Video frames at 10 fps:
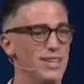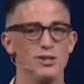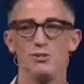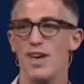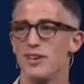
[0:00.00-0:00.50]

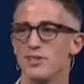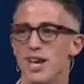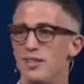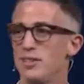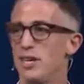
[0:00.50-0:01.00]

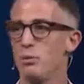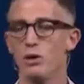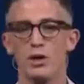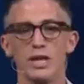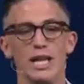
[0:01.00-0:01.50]
2018,
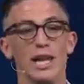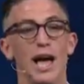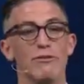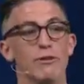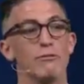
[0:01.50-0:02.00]
we'll look at the
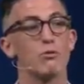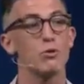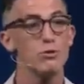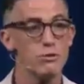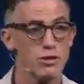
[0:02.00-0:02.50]
life of
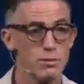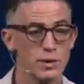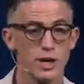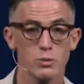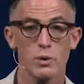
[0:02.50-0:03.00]
Ruth,
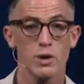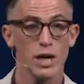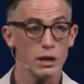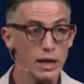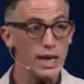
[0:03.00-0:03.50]
because we want
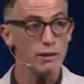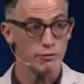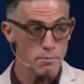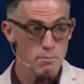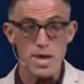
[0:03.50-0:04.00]
to glean
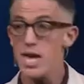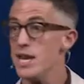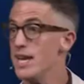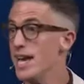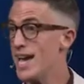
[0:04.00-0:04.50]
from
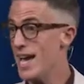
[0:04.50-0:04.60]
men